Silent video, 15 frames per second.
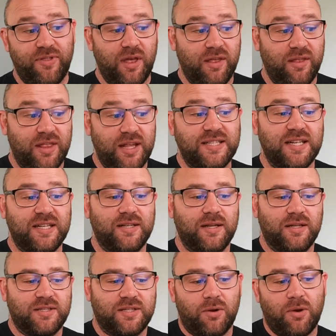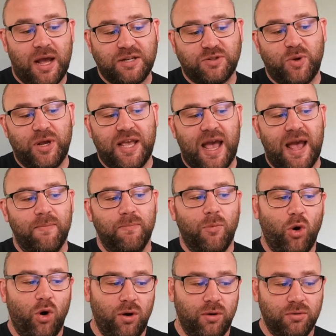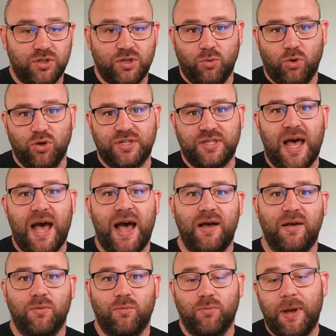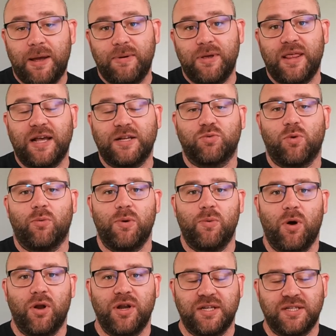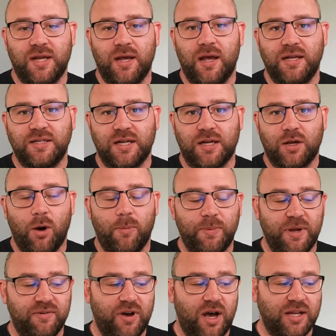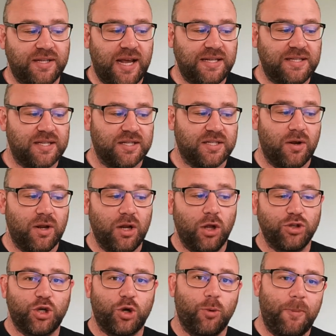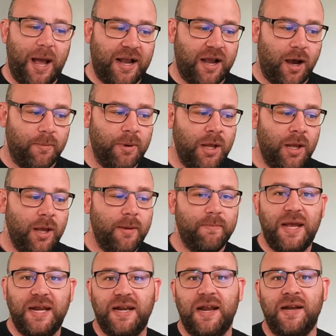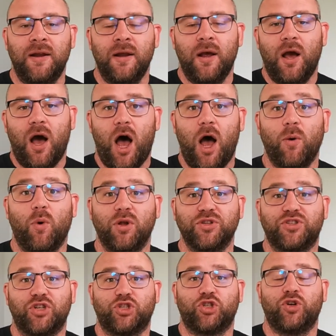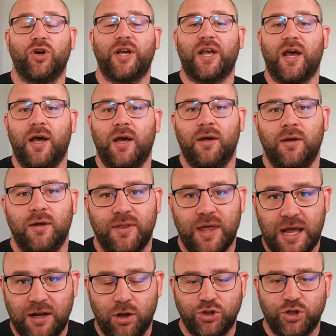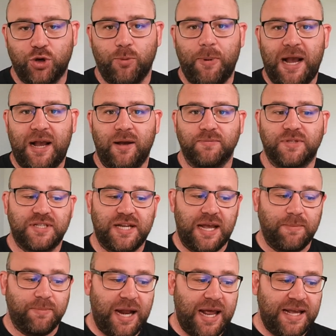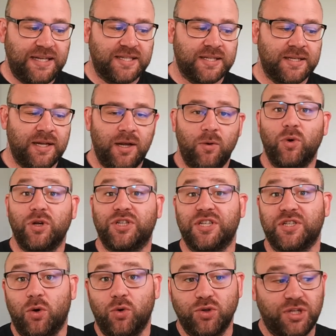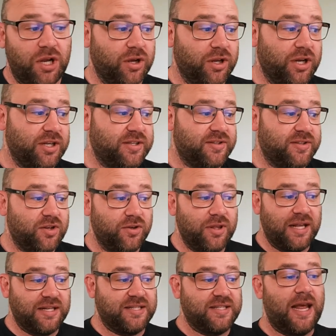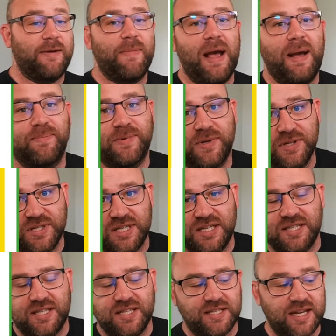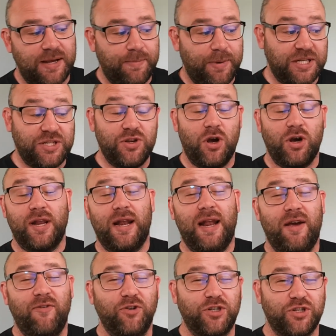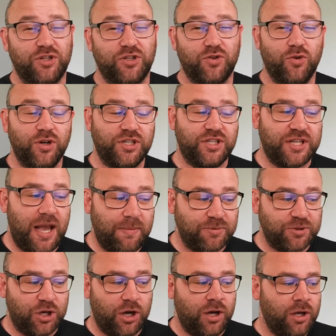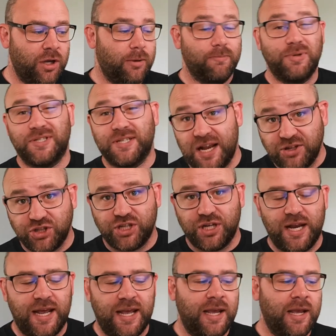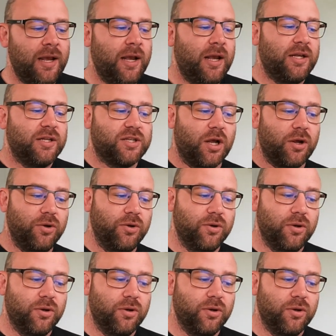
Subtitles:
this is, so as we get more towards that, maybe that's what we want as a copy of our data. So a logical backup, meaning I want to trigger that logical backup to take place, which is also going to do that same app consistency, but it's not going to leverage the storage snapshot, potentially. So